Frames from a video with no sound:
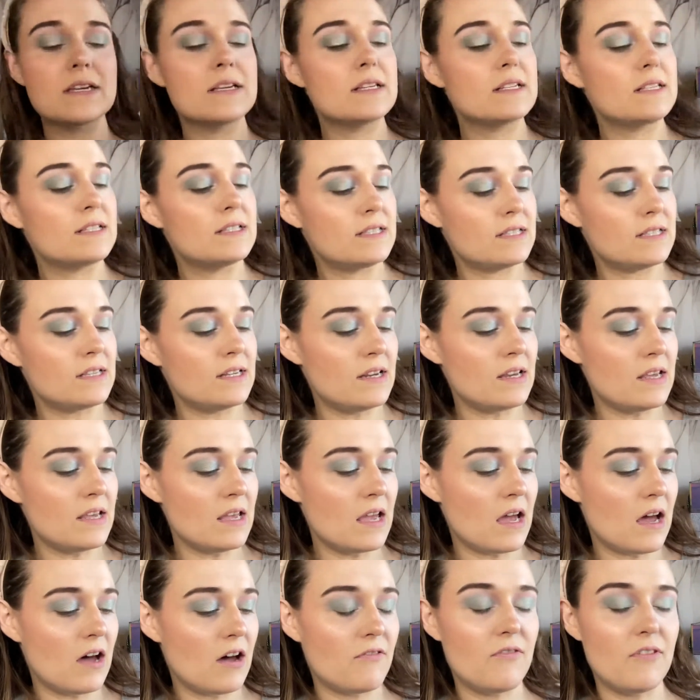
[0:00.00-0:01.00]

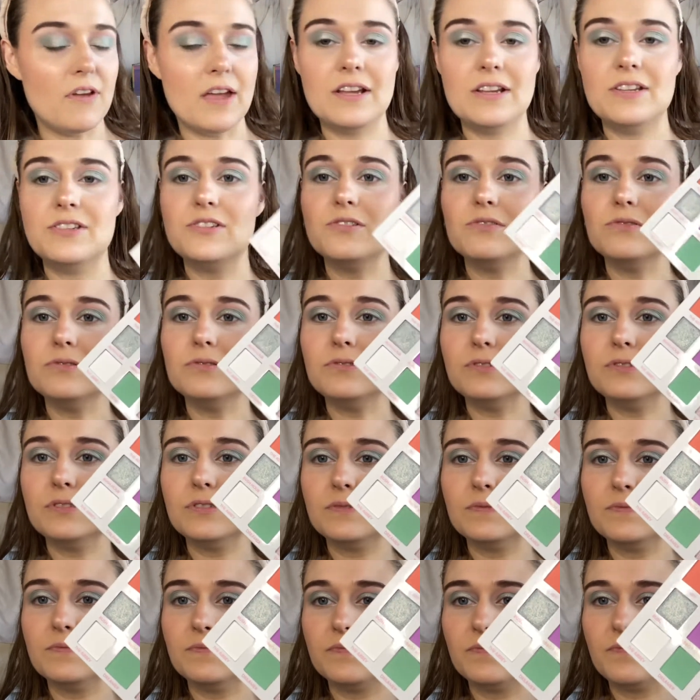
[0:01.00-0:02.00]
City of Angels.
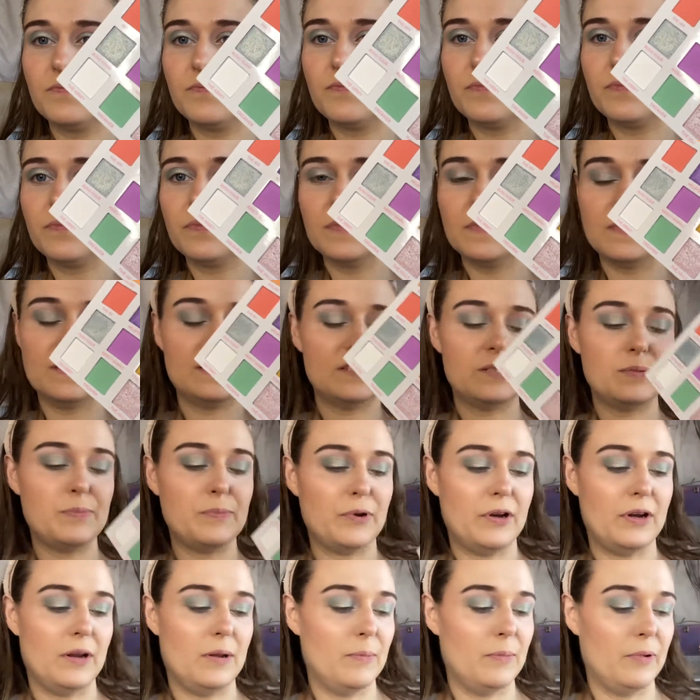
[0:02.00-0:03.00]
That's a
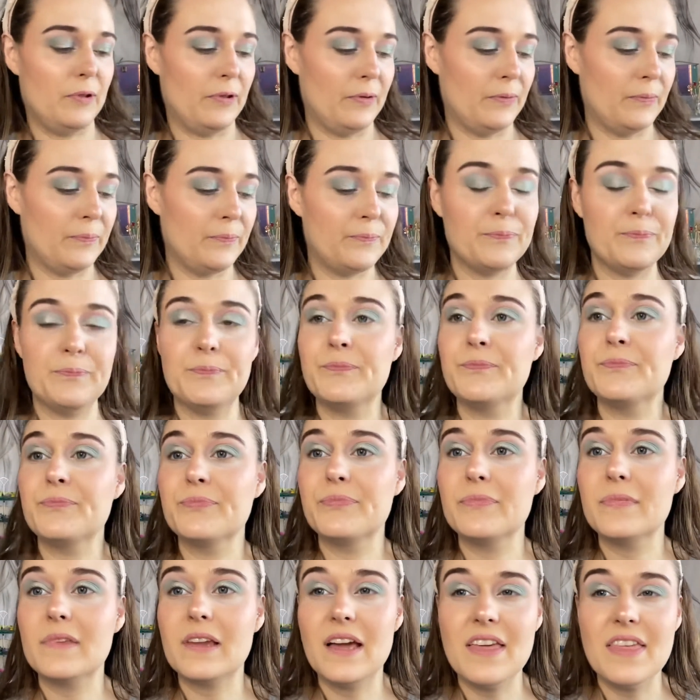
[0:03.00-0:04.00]
pretty blue.
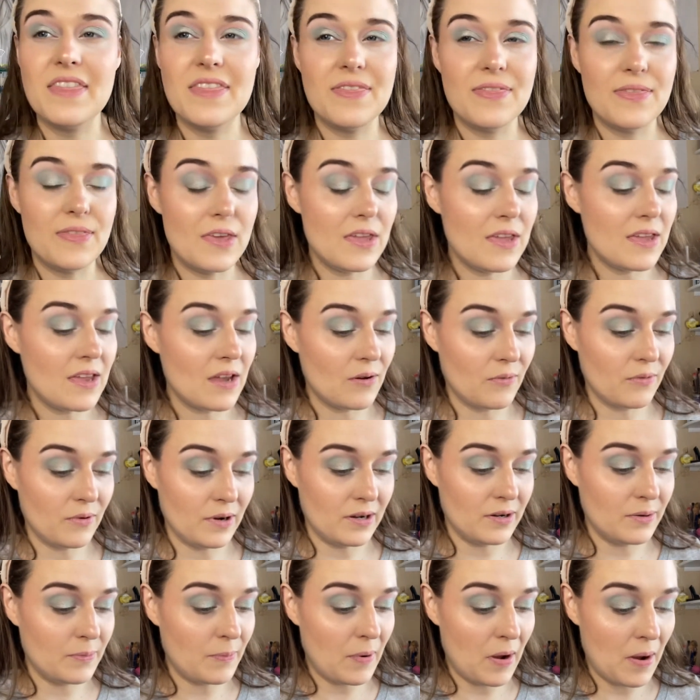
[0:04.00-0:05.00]
I think I
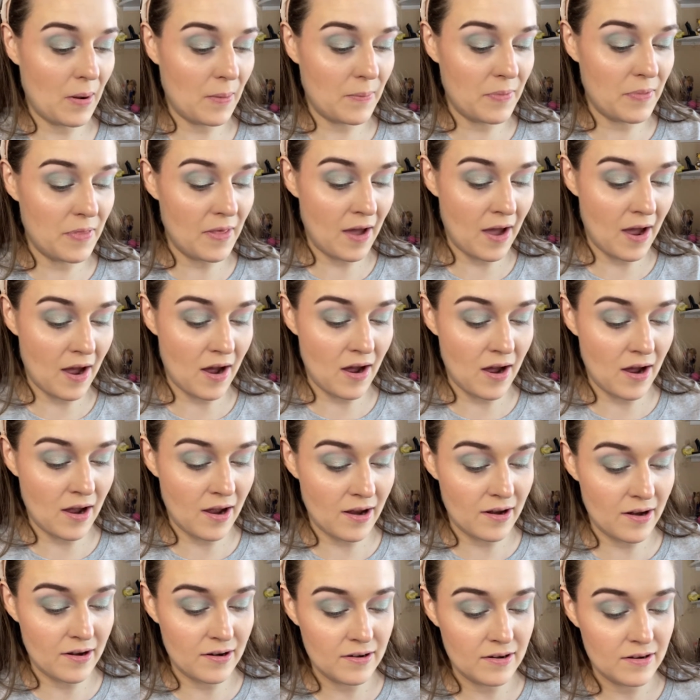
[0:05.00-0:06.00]
want to pop that
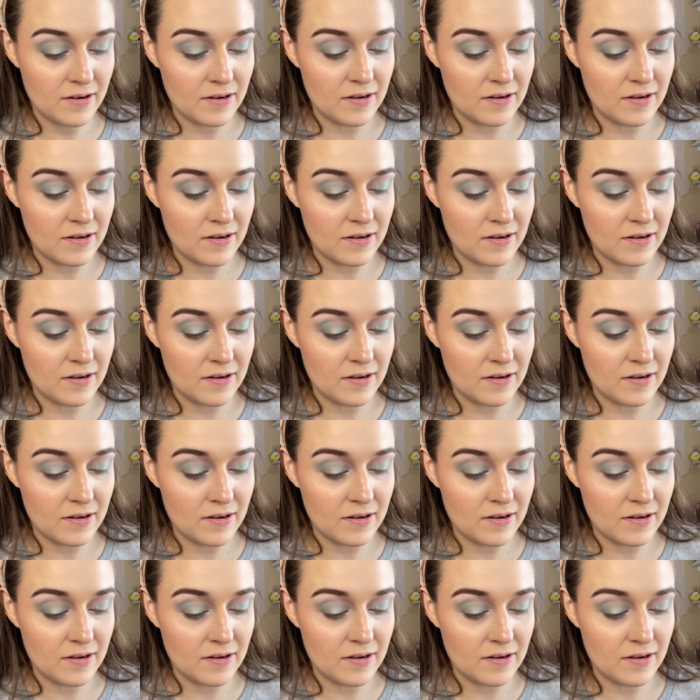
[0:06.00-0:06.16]
on.